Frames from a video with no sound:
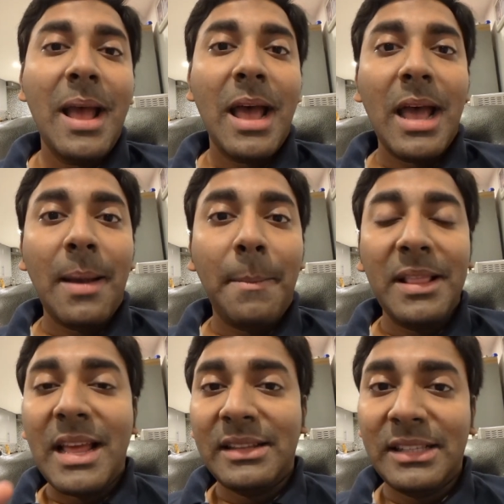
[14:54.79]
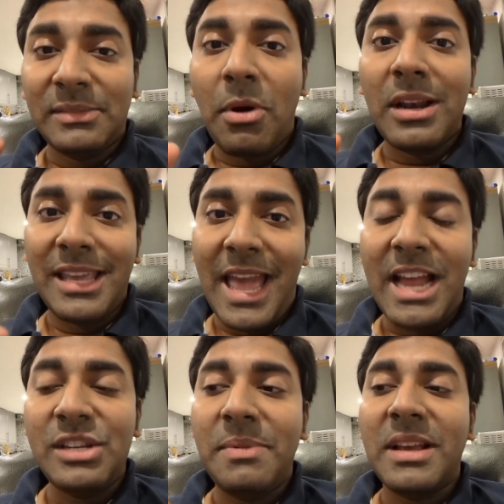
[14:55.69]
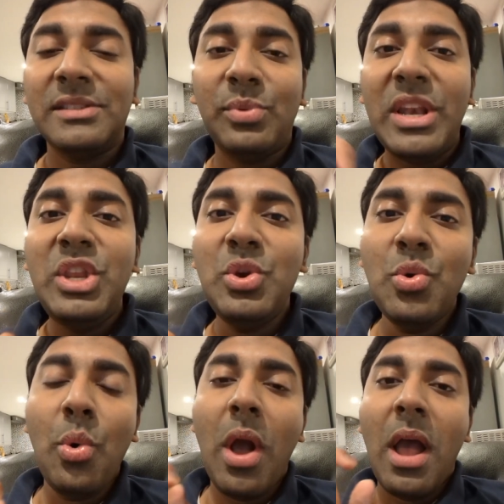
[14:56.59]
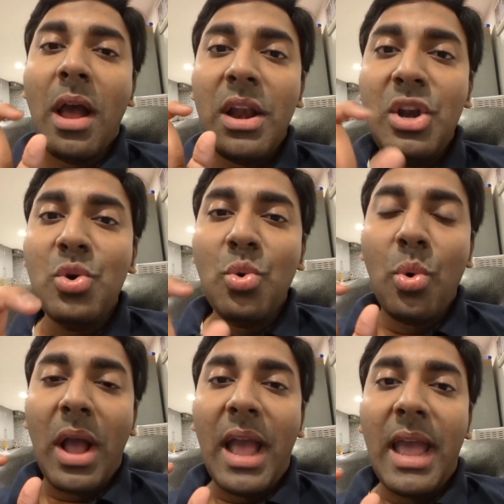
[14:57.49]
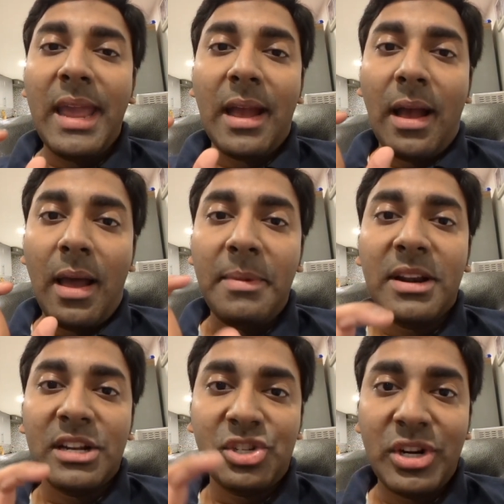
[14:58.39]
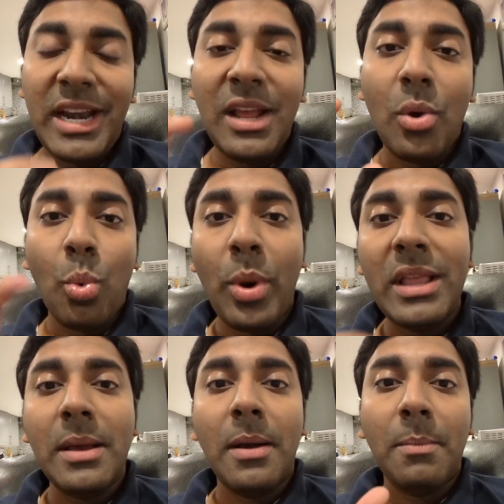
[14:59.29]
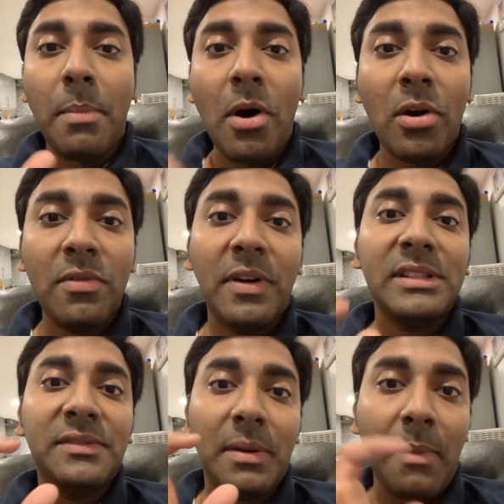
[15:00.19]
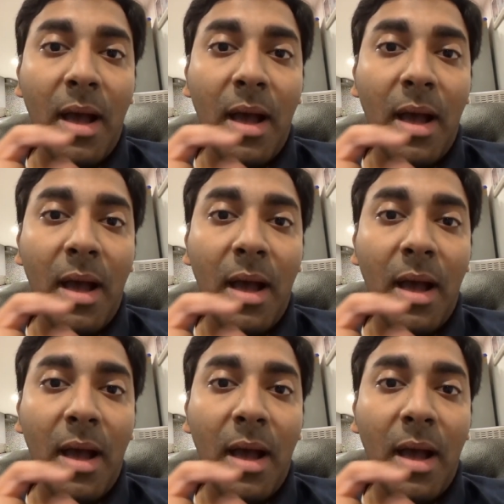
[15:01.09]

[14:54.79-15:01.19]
But there is a small catch, because when you do a arbitrage trading with borrowed funds from